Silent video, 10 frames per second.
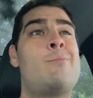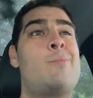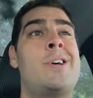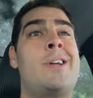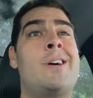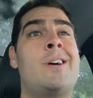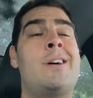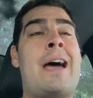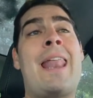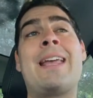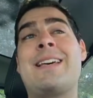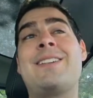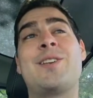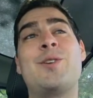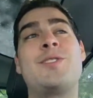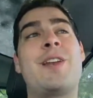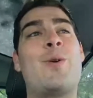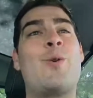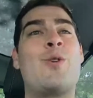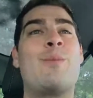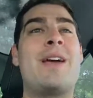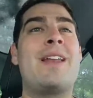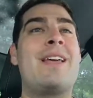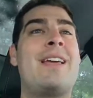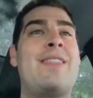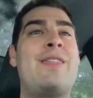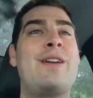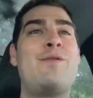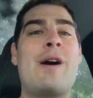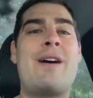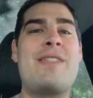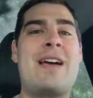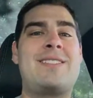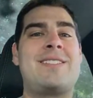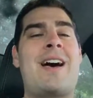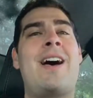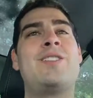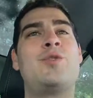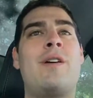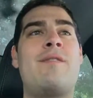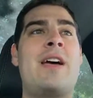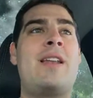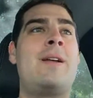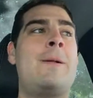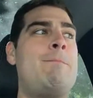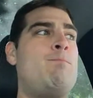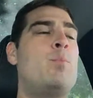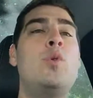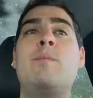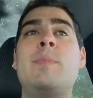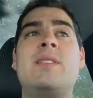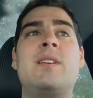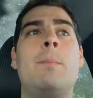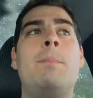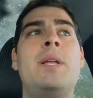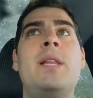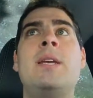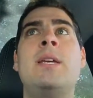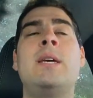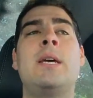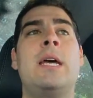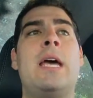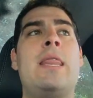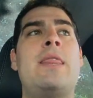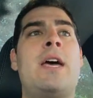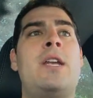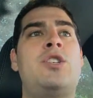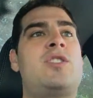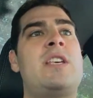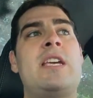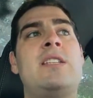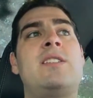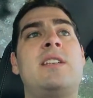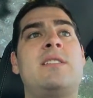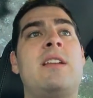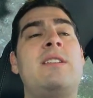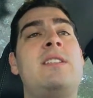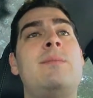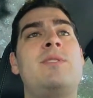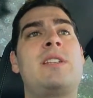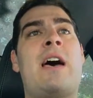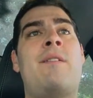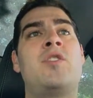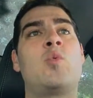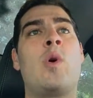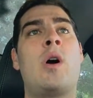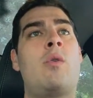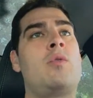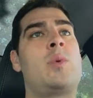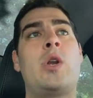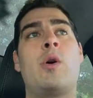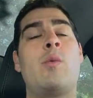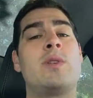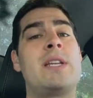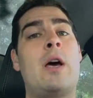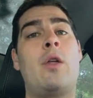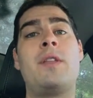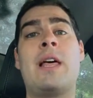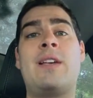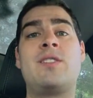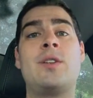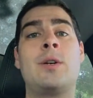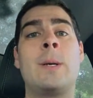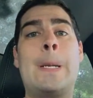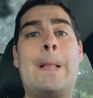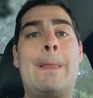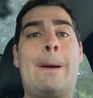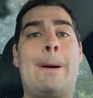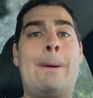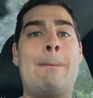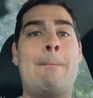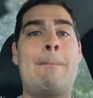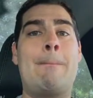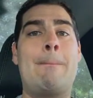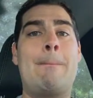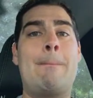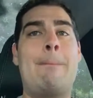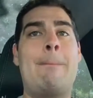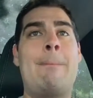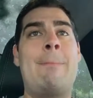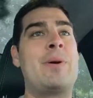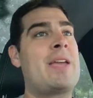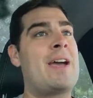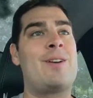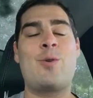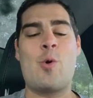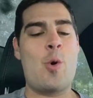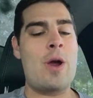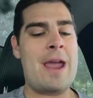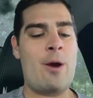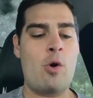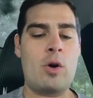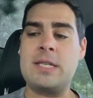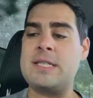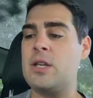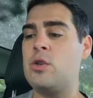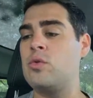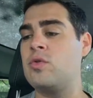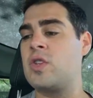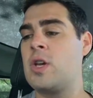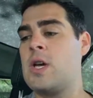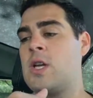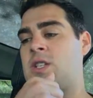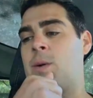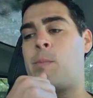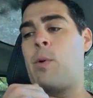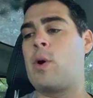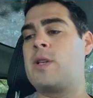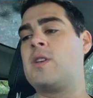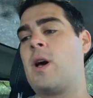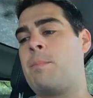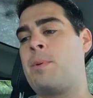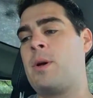But I like that skill set at corner, man. I think if you have that size, you have that movement ability, and then just the instincts that he seems to have as well. We know he wasn't healthy last year. But yeah, arrow continues to point up.